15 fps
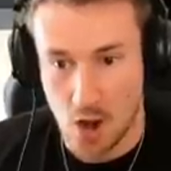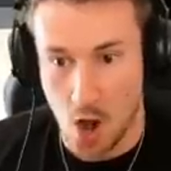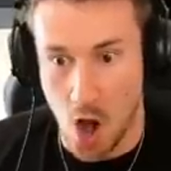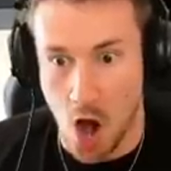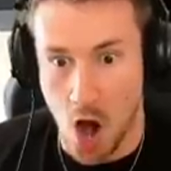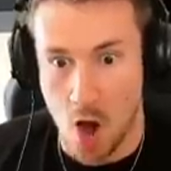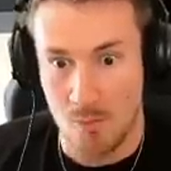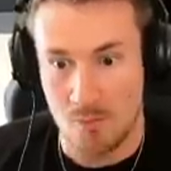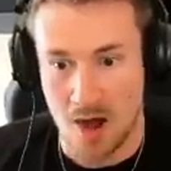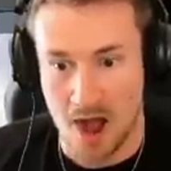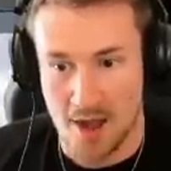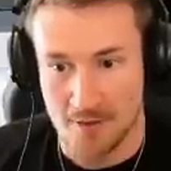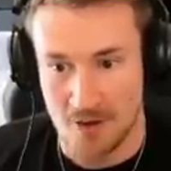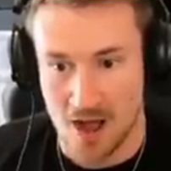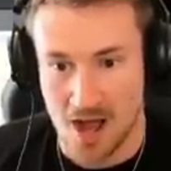Oh
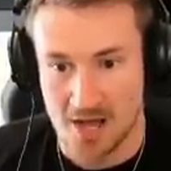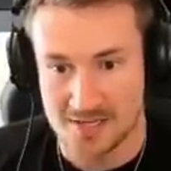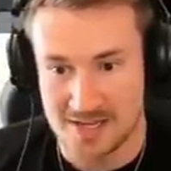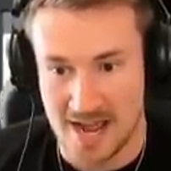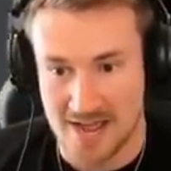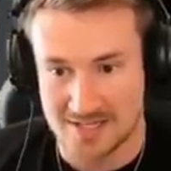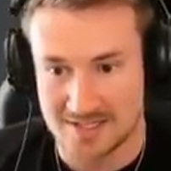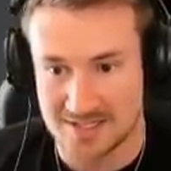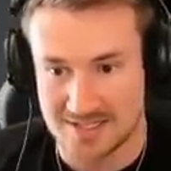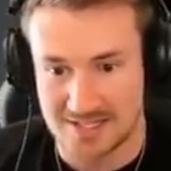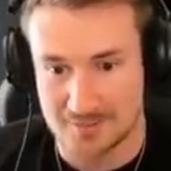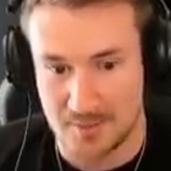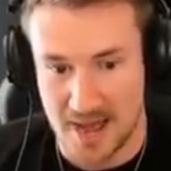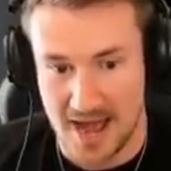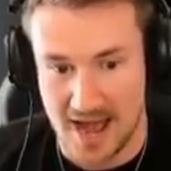my word. Yes, this
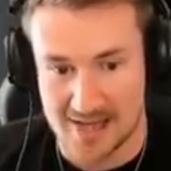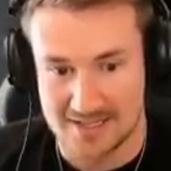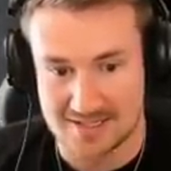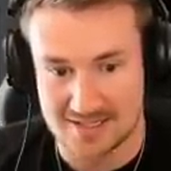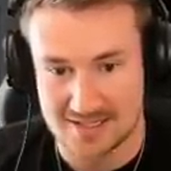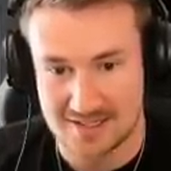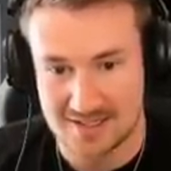is bad.